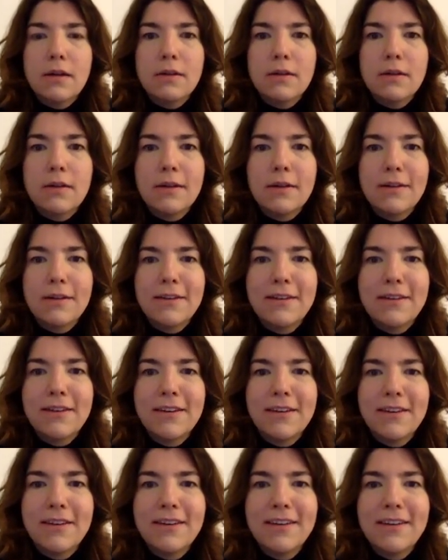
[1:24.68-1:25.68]

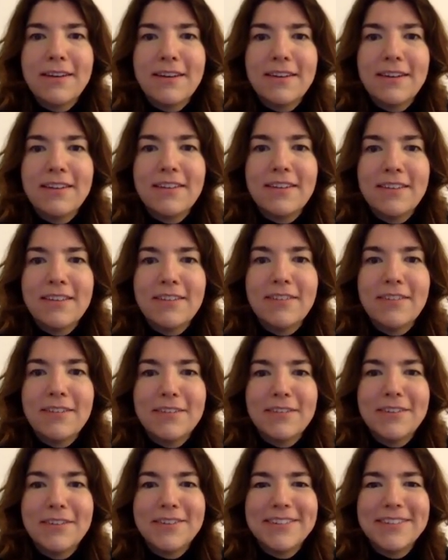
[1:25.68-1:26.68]

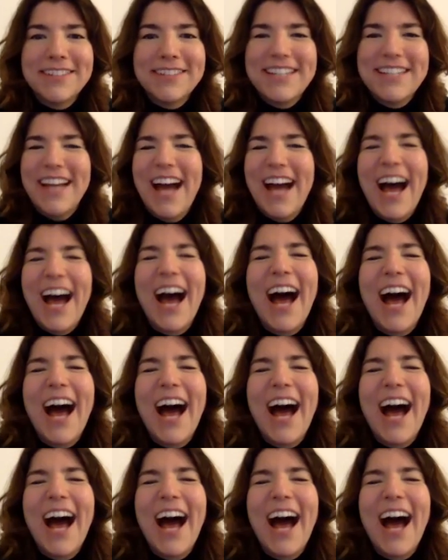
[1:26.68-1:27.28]
No words are spoken by the person on screen.